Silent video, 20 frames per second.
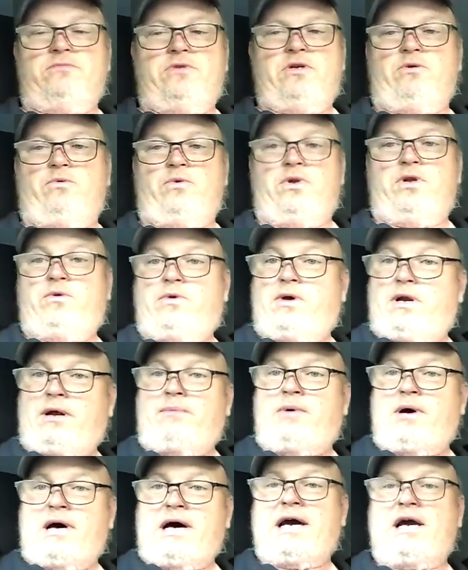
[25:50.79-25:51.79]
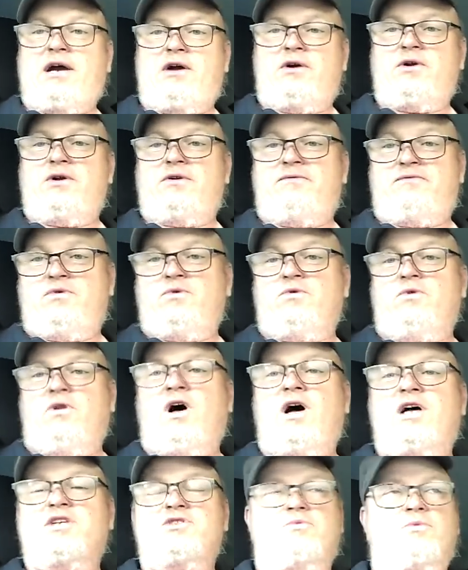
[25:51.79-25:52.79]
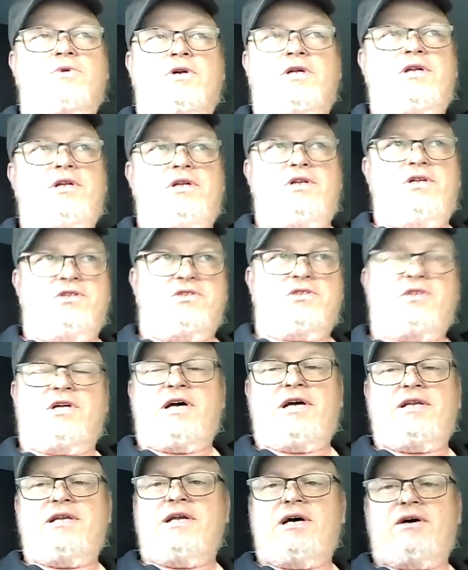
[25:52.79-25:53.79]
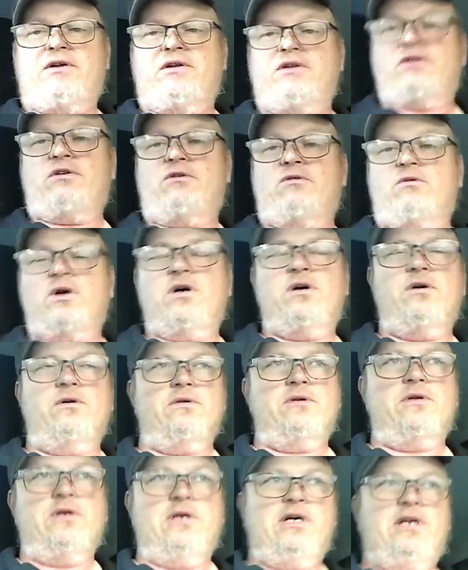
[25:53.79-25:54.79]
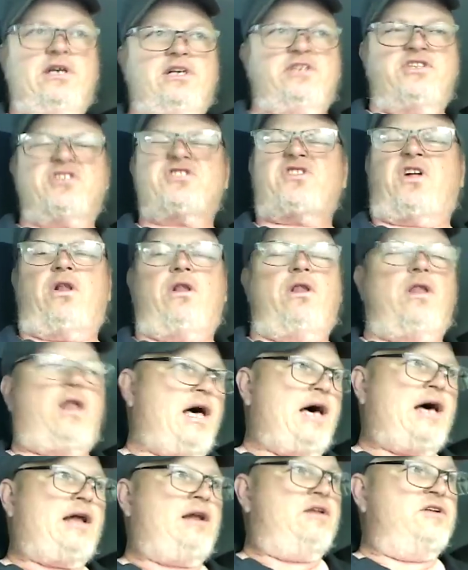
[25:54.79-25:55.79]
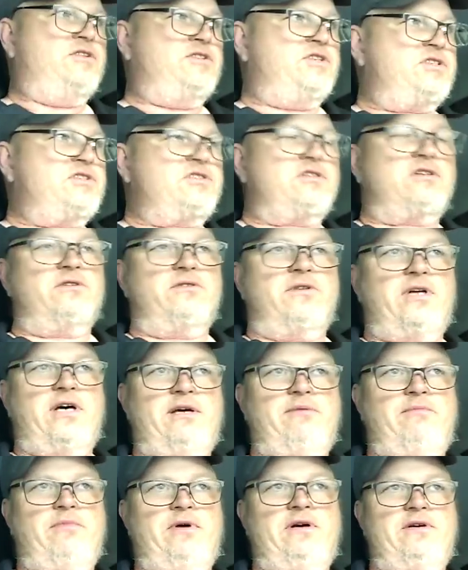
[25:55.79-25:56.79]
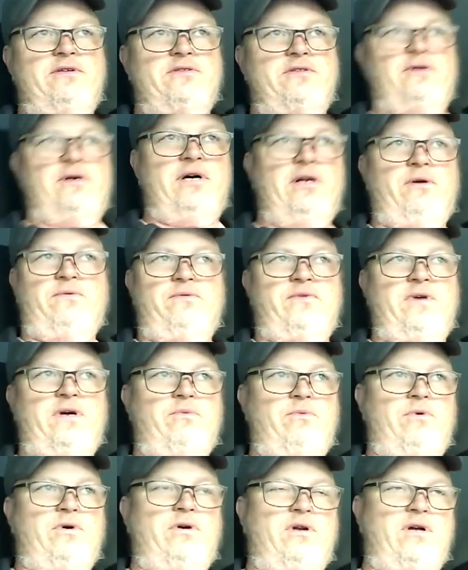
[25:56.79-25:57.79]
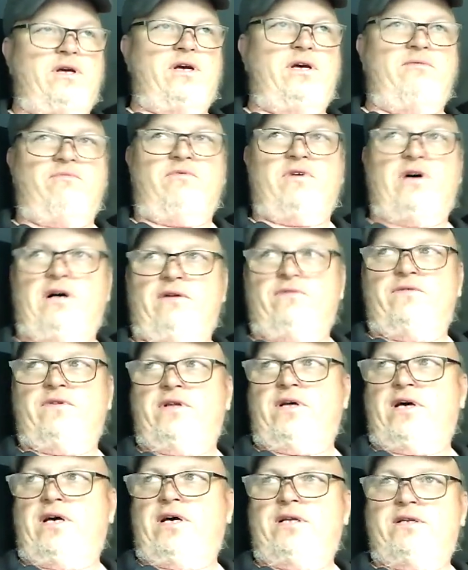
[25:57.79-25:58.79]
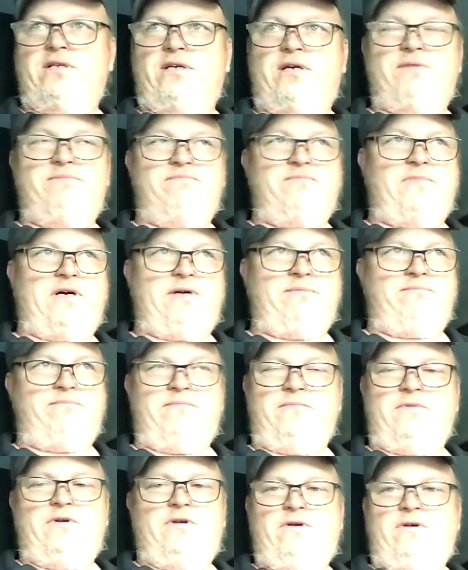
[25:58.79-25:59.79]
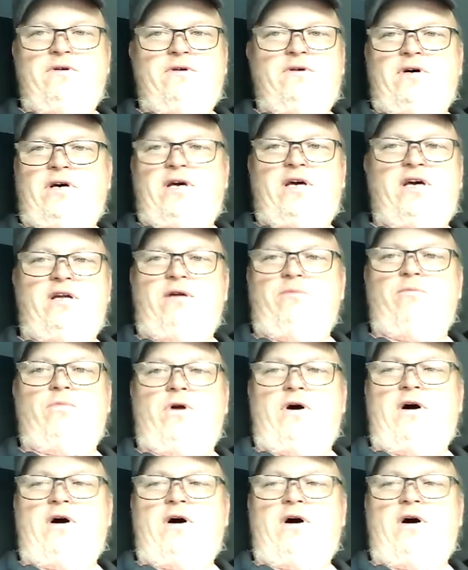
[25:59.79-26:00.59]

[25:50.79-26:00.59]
when you get up higher, and if you lost one, you can slide down in the road. Just a lot of logistical nightmares. So I don't think we're going to get involved in that. I hit up with a